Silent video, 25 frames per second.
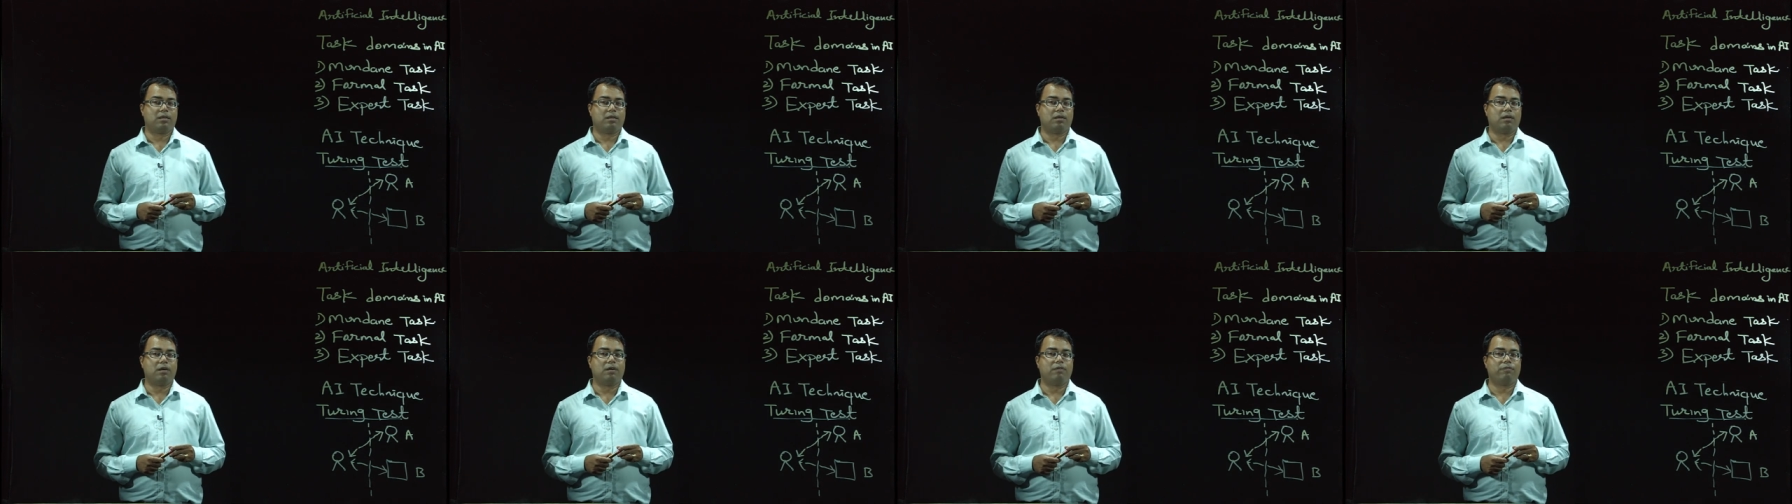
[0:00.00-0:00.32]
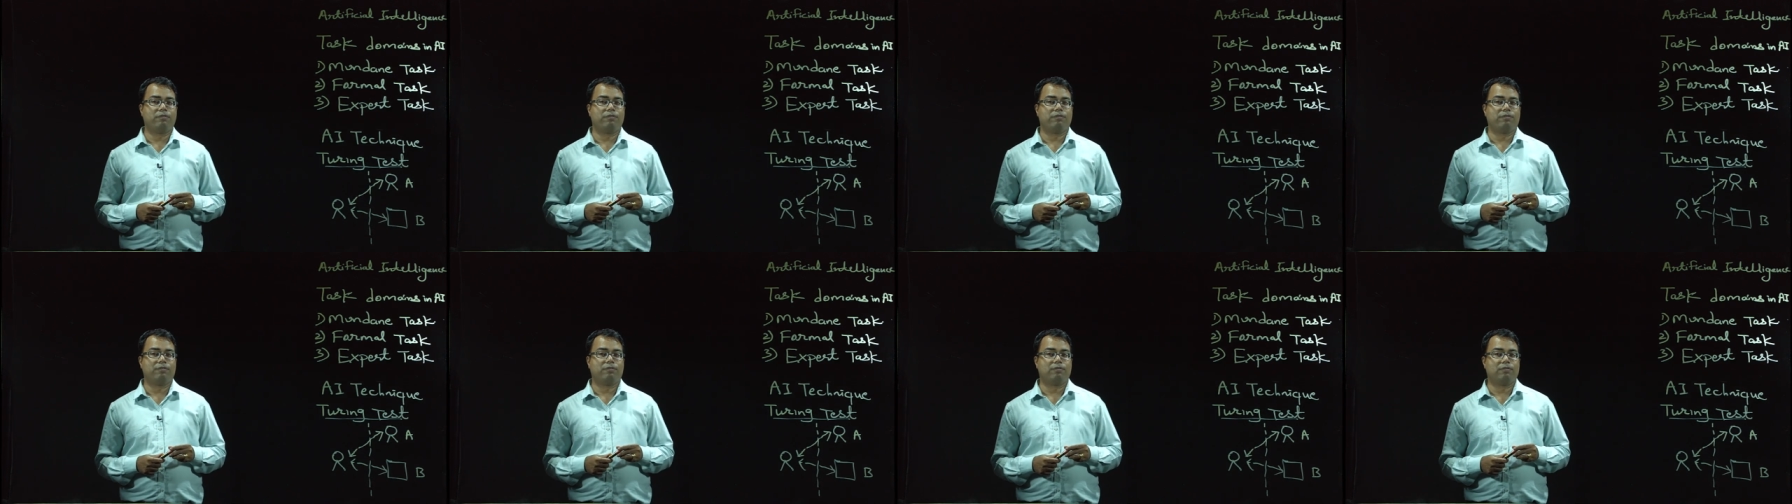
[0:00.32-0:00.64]

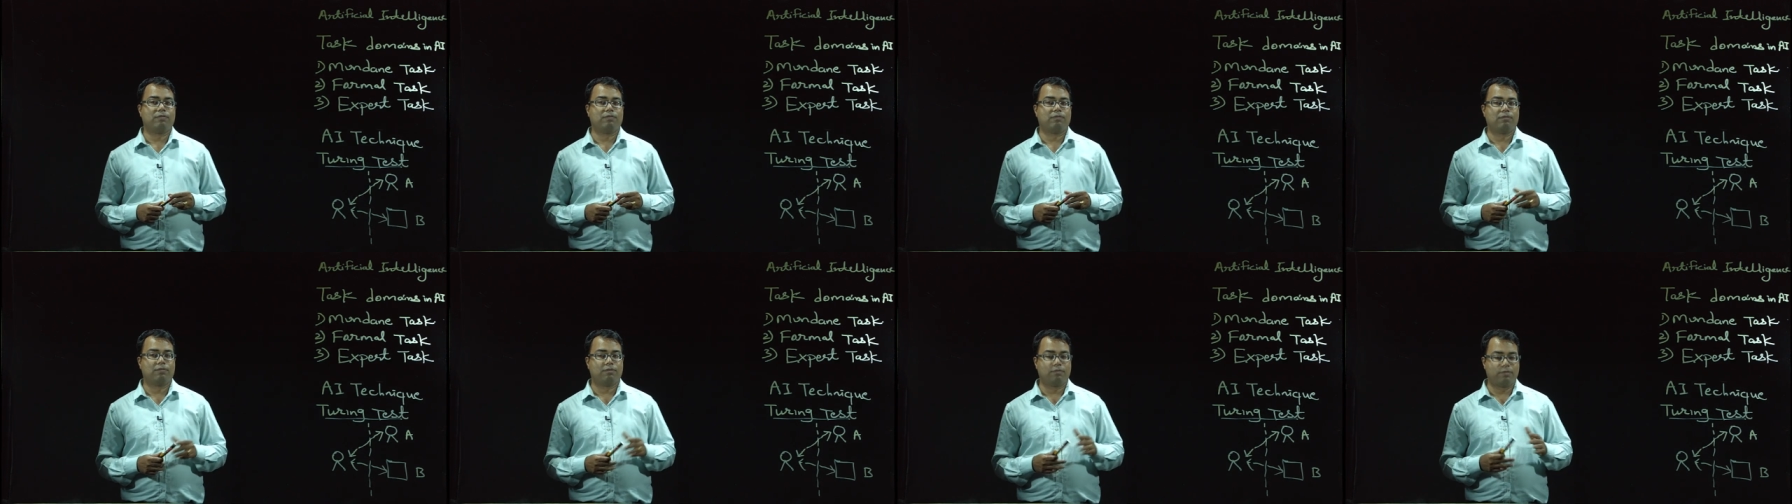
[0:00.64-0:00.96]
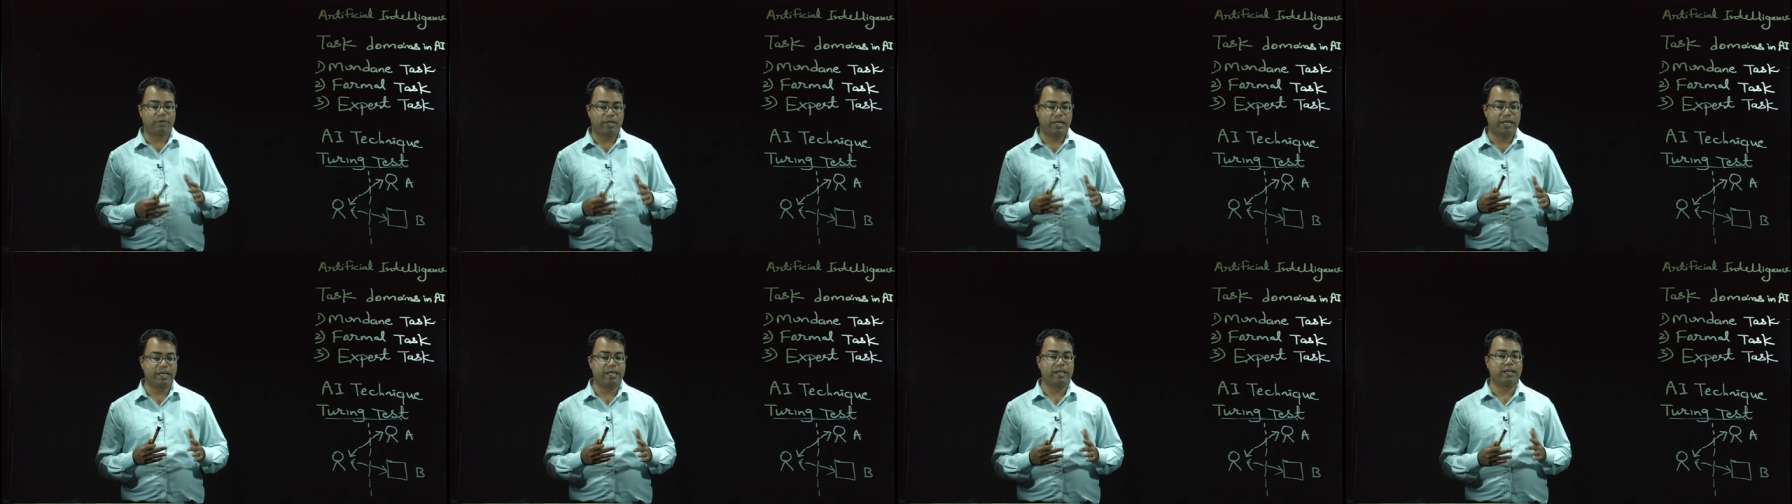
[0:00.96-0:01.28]
of
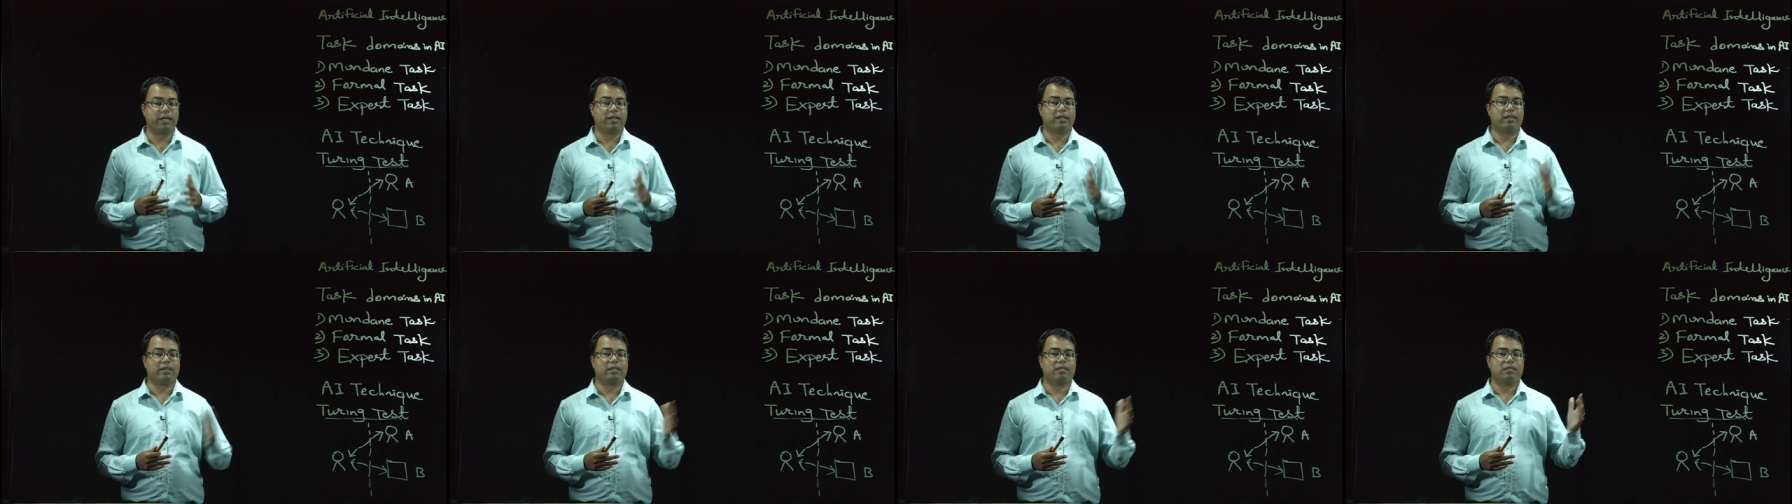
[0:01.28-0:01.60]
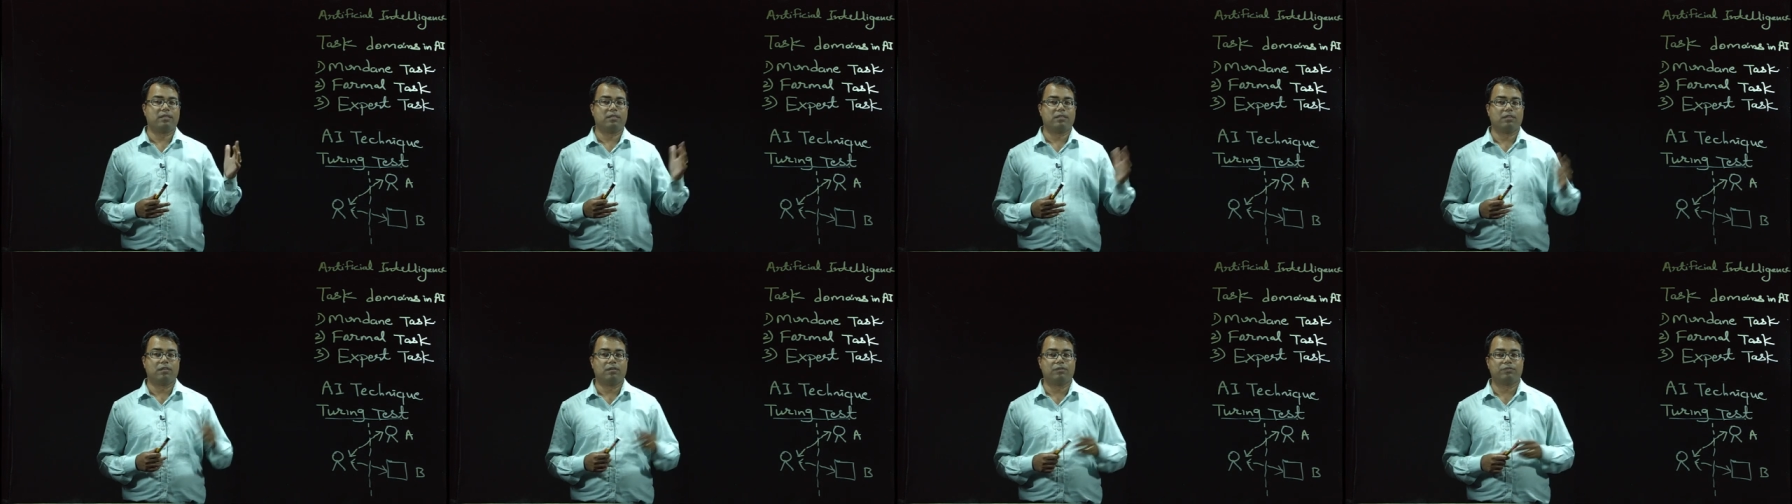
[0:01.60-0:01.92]
AI
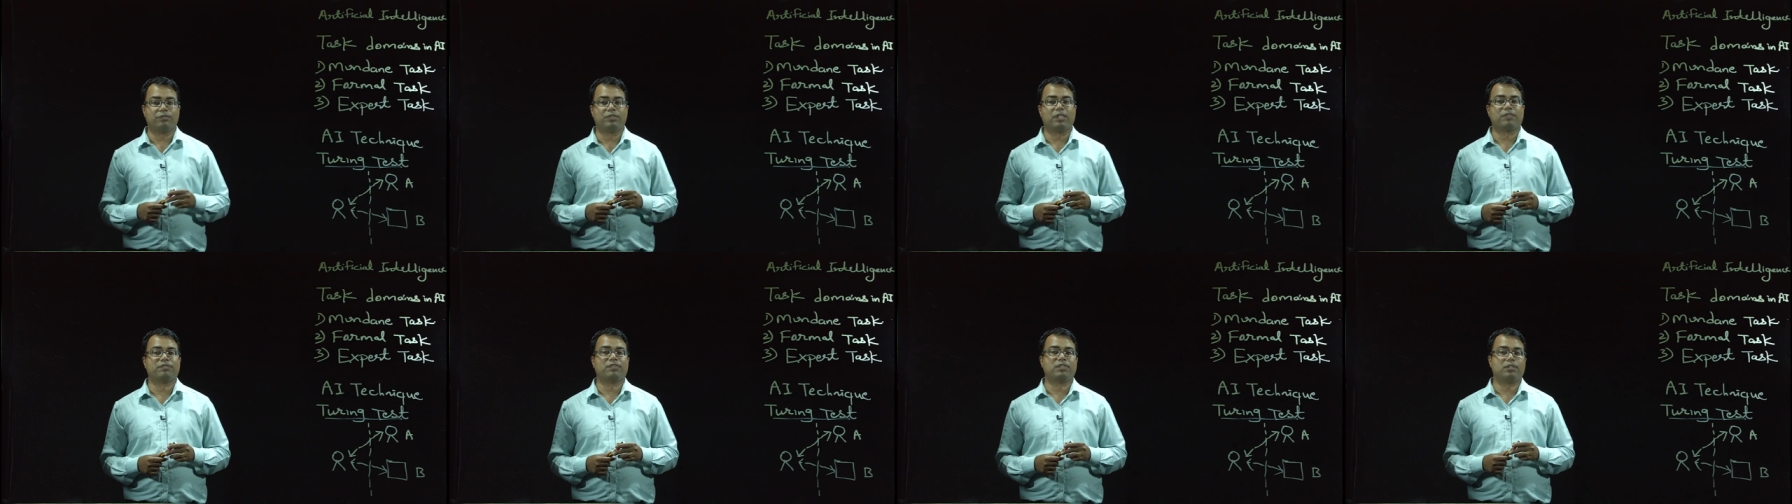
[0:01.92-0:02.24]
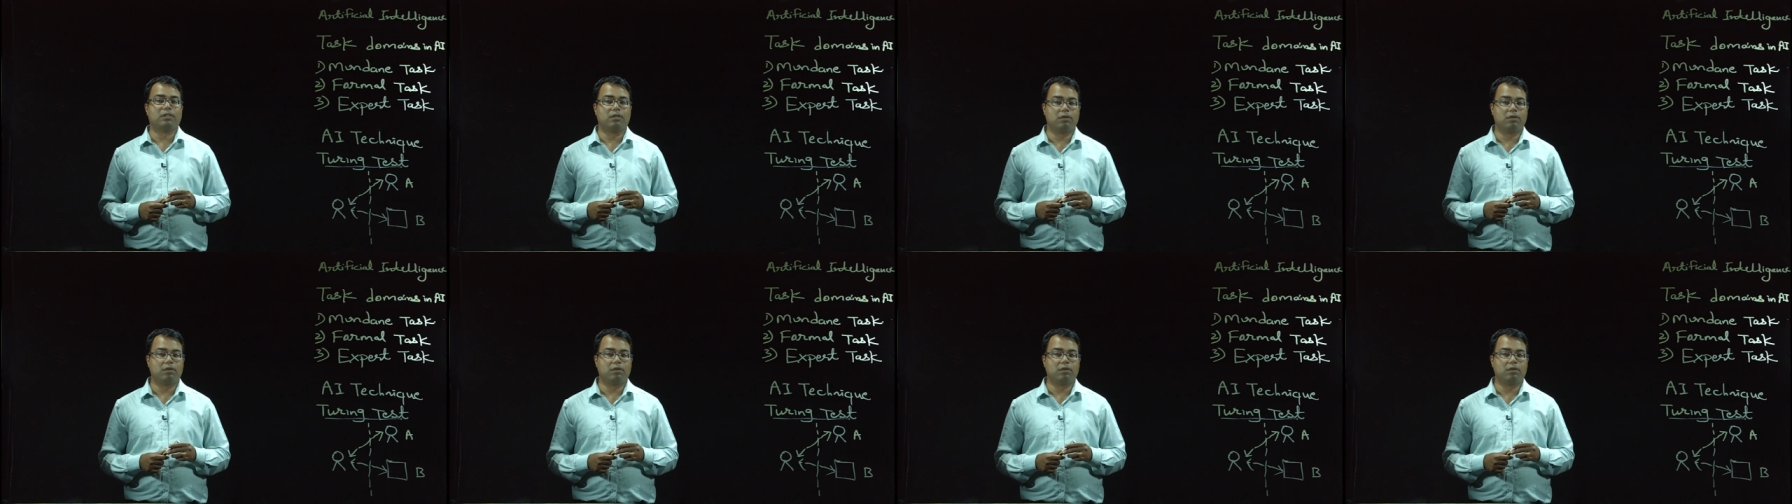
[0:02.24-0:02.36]
of subs